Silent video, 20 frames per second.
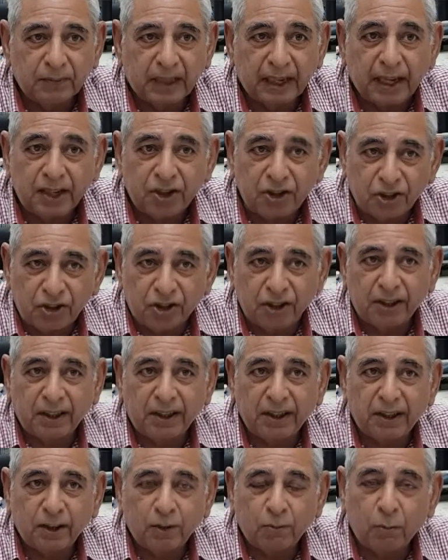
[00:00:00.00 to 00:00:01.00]

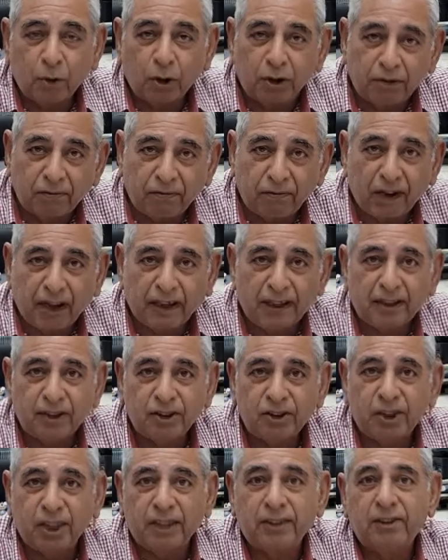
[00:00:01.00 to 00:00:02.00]
engineering
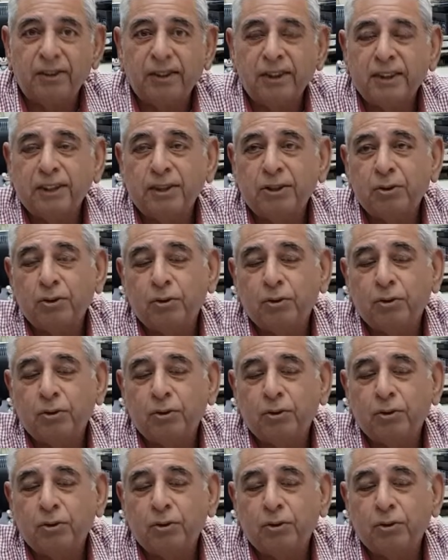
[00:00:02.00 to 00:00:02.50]
modified generators